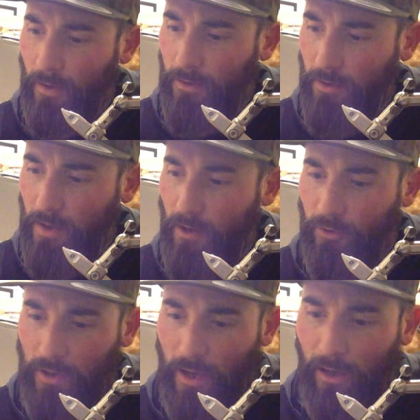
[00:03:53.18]

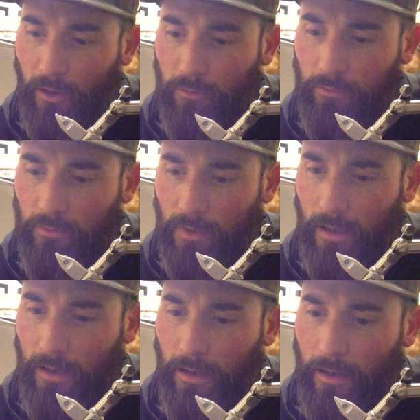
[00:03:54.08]
neon yellow,
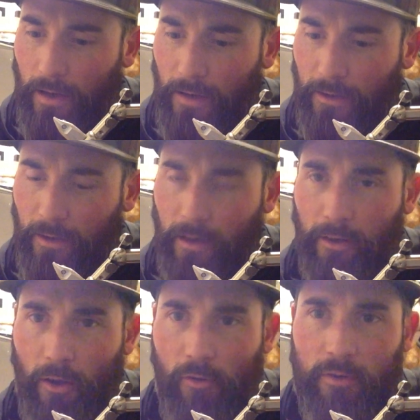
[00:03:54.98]

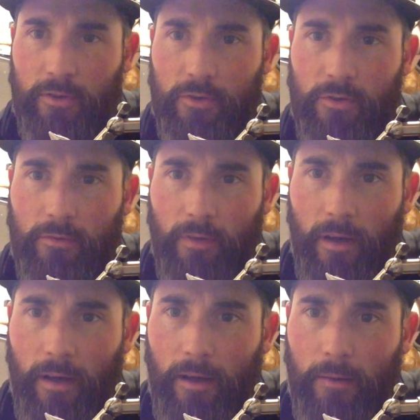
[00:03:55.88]
and an orange
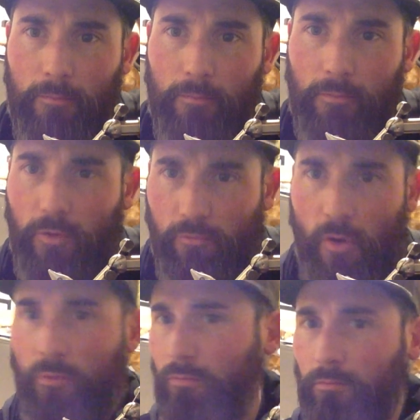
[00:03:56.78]

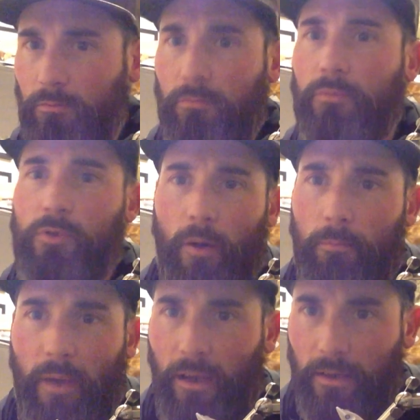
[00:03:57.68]
throat,
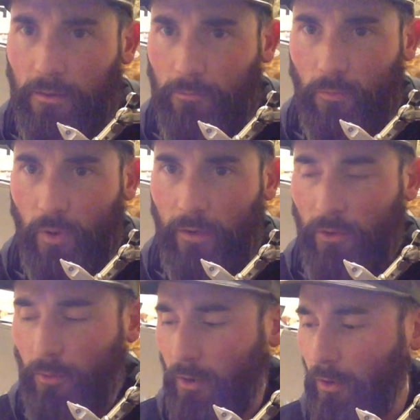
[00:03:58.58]
top belly, whatever
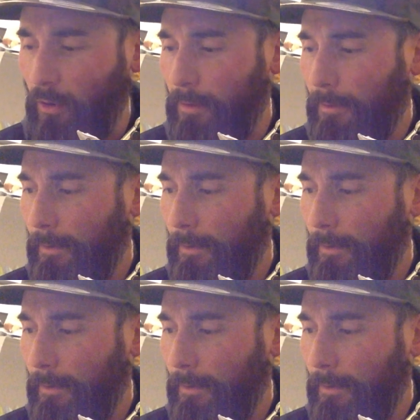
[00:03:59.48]
you want to call it.